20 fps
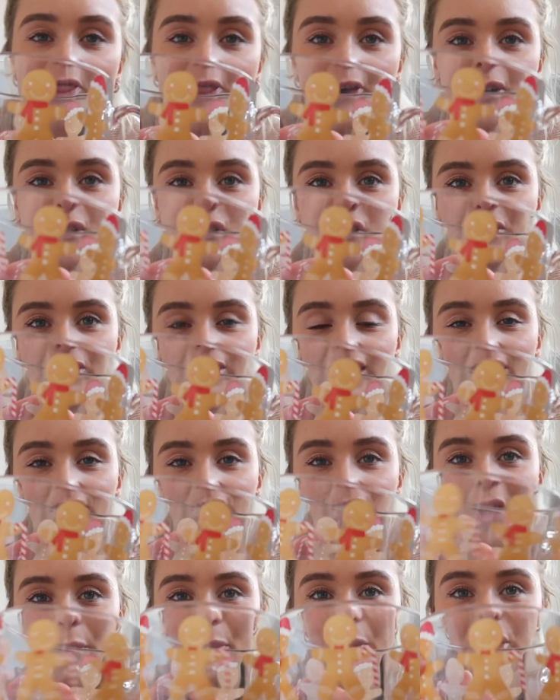Those of you that
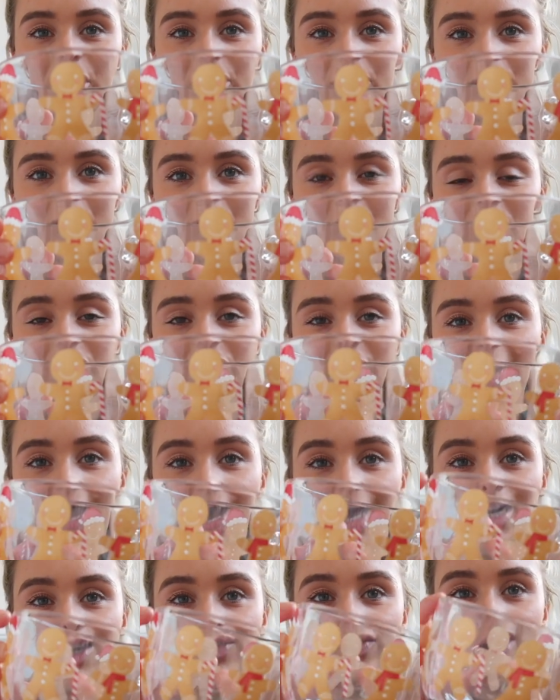know us know that
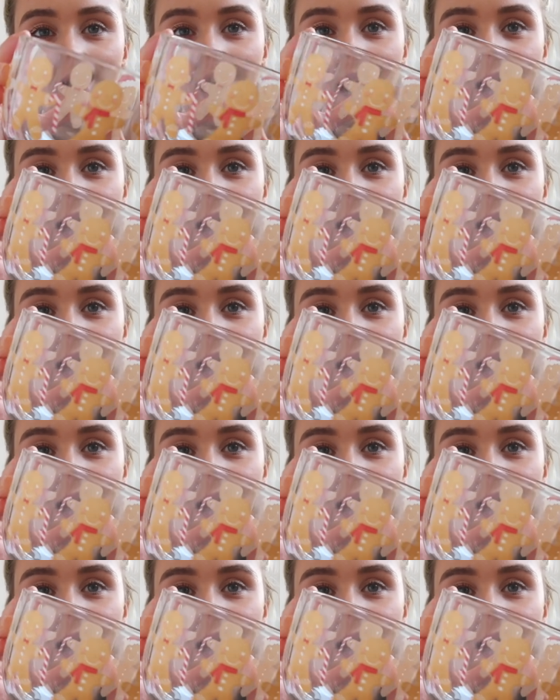I love a